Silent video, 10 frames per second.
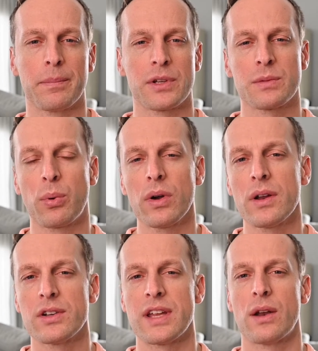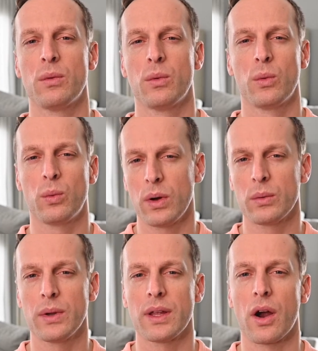but it's important to understand what
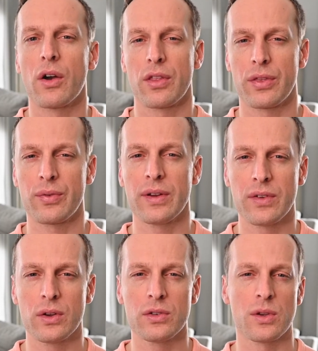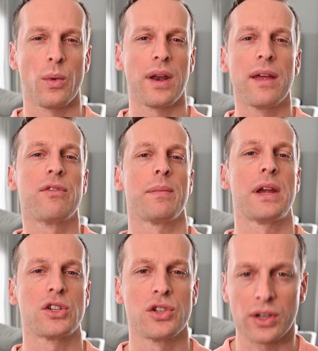really are the three views and what
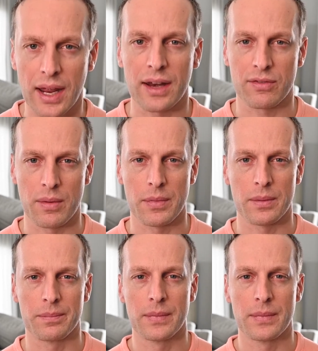information you're getting from them.